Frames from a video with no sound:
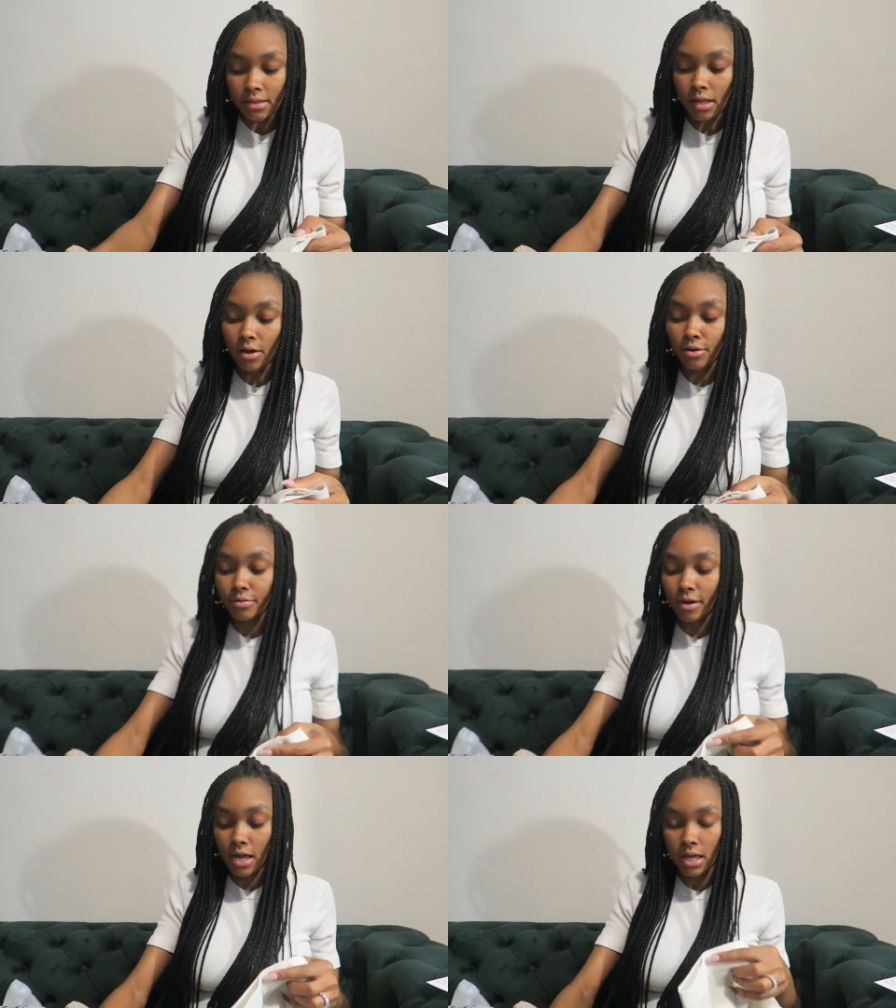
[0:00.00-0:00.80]

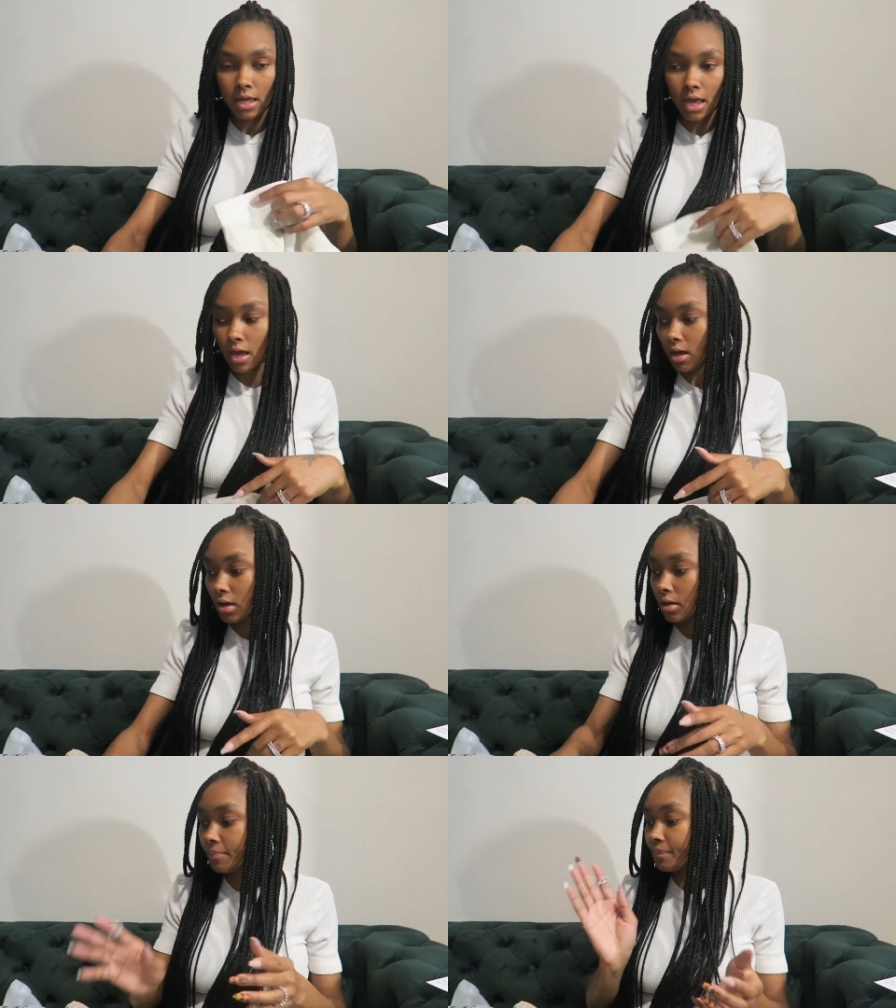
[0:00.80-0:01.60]
So
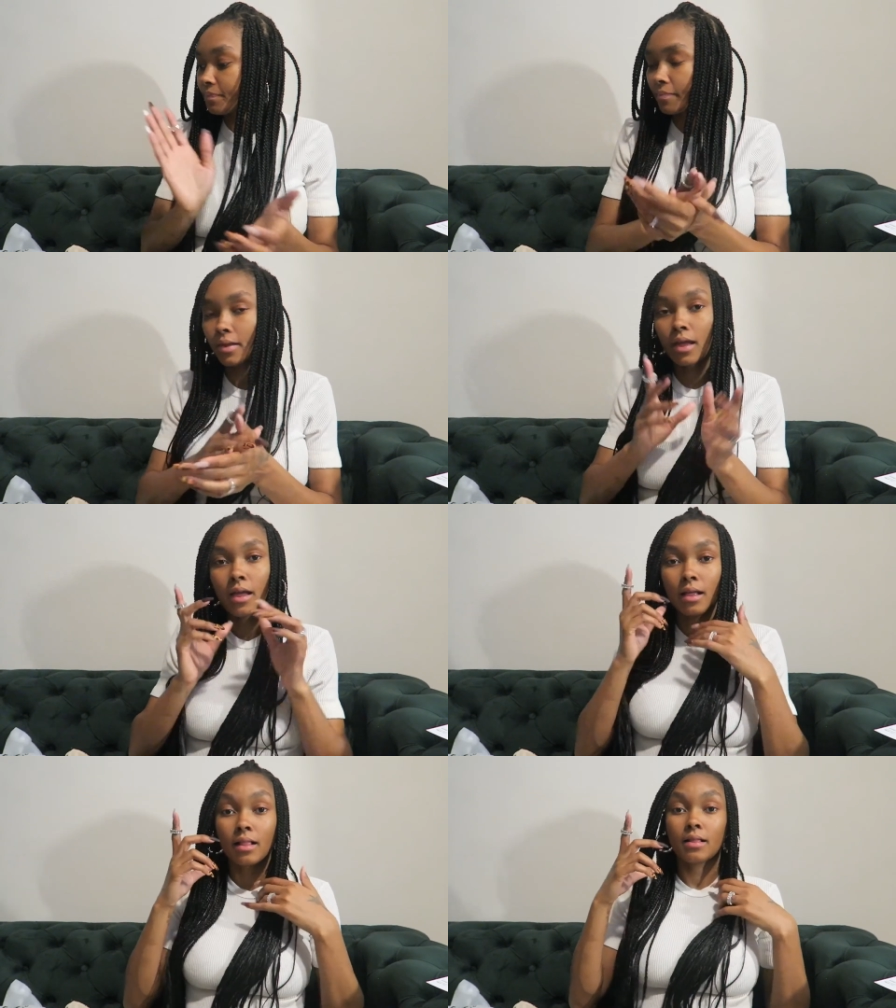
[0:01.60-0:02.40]
yeah,
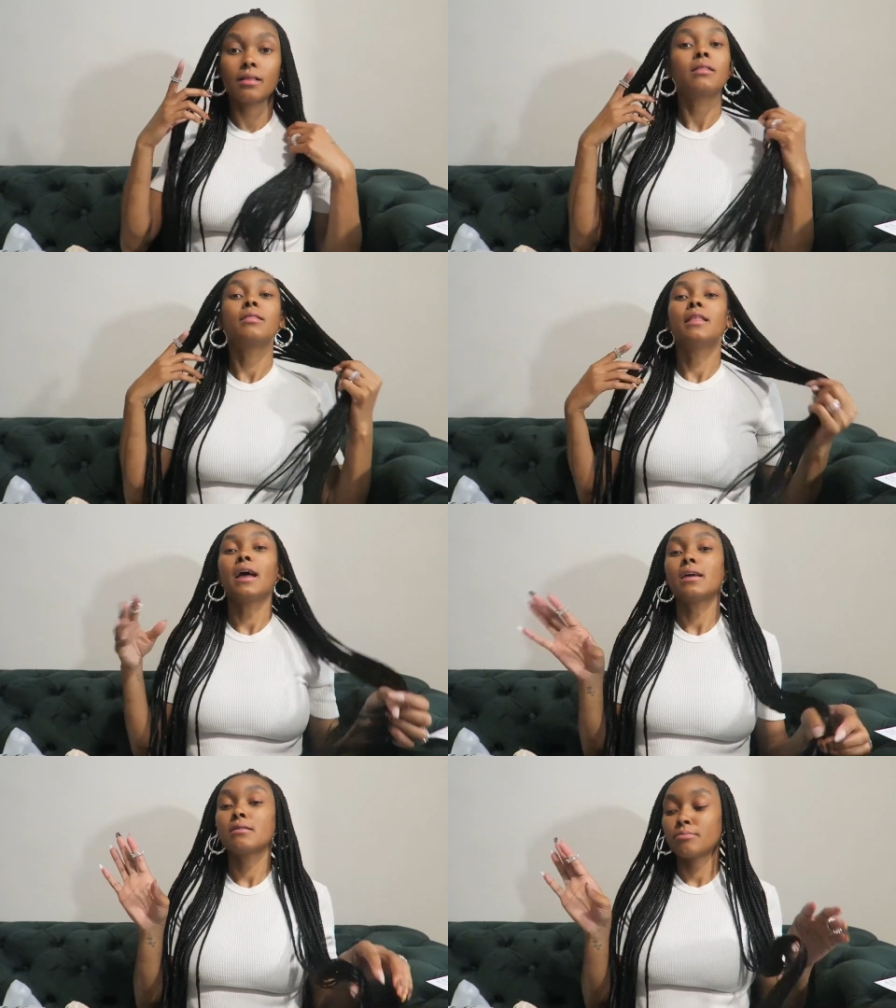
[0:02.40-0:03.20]

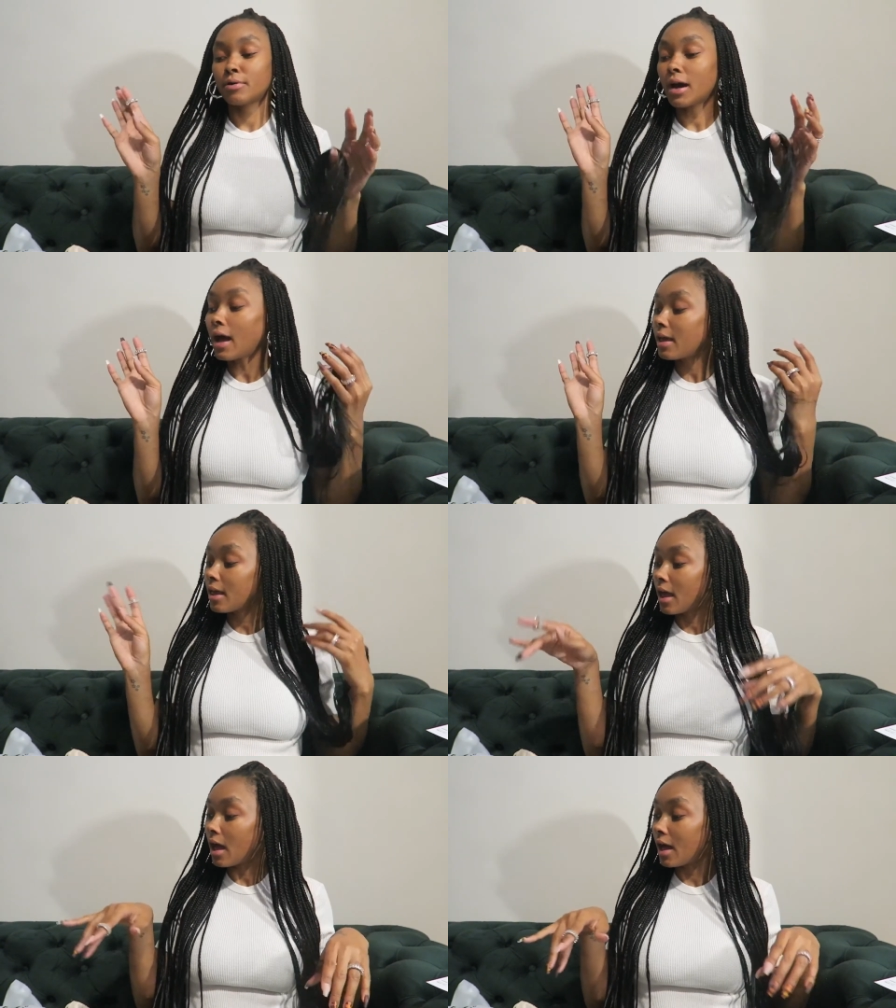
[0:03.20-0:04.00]
that is what I
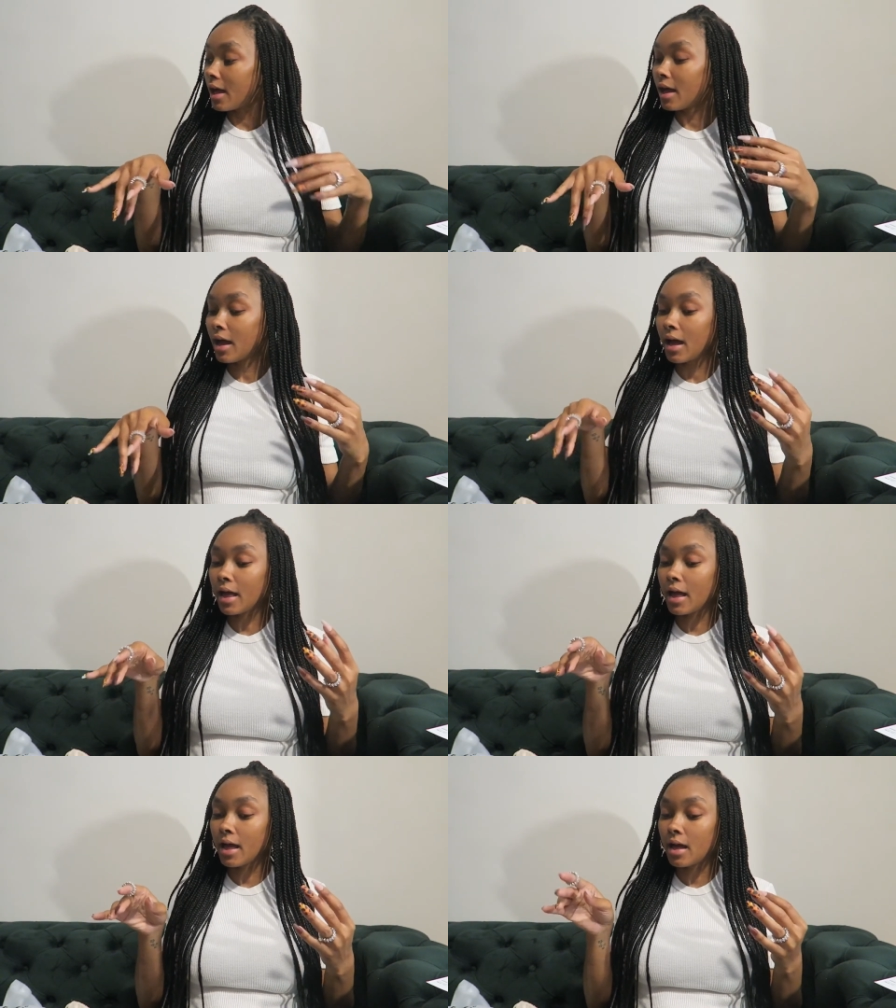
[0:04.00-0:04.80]
got. I
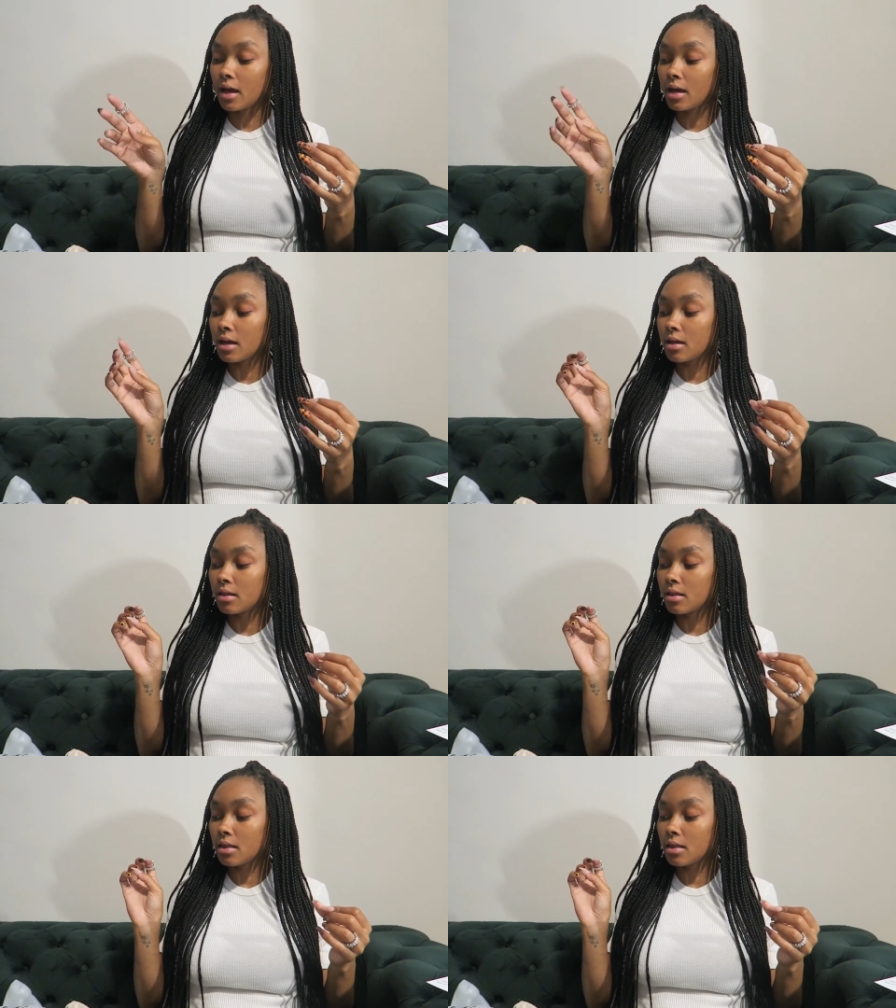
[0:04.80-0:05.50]
got